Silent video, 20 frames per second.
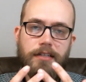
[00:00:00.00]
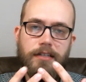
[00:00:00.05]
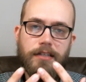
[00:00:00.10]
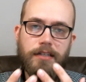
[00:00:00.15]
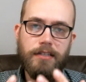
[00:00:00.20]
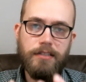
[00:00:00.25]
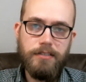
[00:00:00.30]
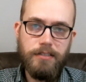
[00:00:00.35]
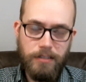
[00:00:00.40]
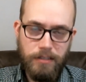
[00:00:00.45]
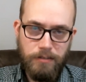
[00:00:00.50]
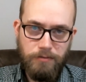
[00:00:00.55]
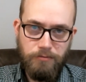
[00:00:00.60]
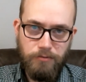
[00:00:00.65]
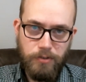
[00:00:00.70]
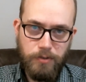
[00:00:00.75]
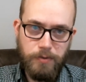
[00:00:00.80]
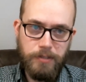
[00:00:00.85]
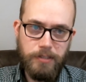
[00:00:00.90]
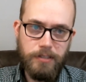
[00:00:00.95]
is
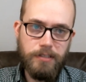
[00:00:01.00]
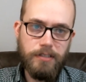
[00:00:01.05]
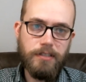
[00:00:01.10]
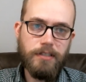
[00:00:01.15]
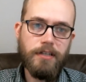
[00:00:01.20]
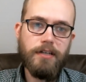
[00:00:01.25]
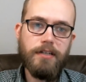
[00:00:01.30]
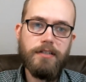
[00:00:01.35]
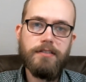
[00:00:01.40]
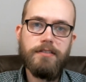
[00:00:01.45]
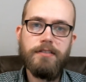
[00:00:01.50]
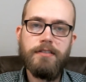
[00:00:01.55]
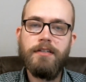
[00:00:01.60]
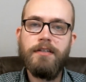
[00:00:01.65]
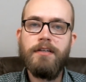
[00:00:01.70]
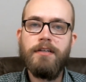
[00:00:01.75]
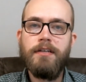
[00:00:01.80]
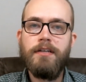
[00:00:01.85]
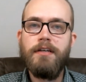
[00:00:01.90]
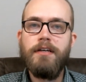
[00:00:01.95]
influencing us
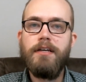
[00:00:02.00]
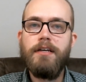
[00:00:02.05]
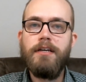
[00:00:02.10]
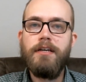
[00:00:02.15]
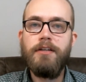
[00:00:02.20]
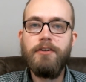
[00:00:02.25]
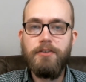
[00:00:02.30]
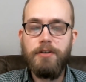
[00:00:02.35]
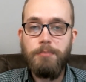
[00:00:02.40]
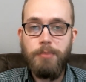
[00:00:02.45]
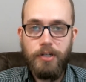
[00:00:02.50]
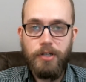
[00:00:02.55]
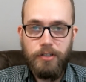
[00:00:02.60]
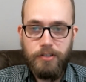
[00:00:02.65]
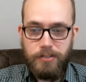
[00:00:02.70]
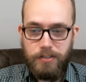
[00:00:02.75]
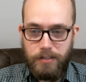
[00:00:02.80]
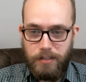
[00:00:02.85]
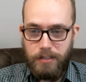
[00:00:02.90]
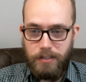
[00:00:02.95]

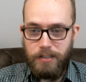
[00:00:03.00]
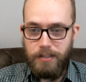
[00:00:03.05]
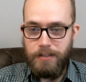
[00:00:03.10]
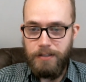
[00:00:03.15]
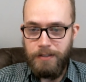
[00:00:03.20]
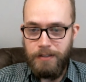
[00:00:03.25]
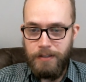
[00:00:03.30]
interpersonally.